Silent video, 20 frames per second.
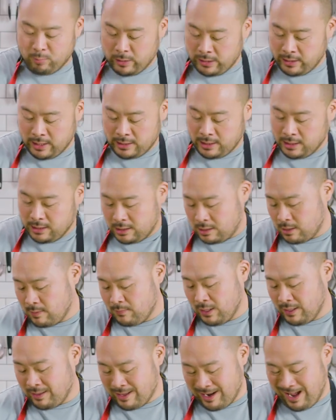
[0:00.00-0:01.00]
but this is
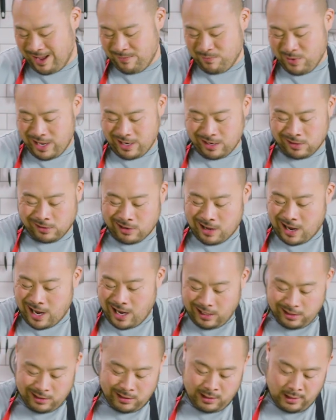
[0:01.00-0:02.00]
something that I make a
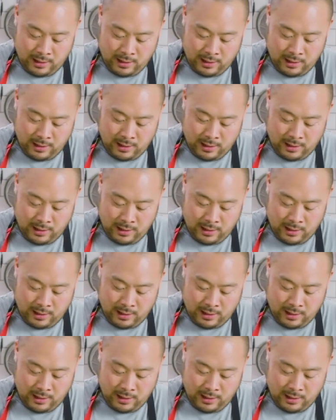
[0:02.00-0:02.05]
lot.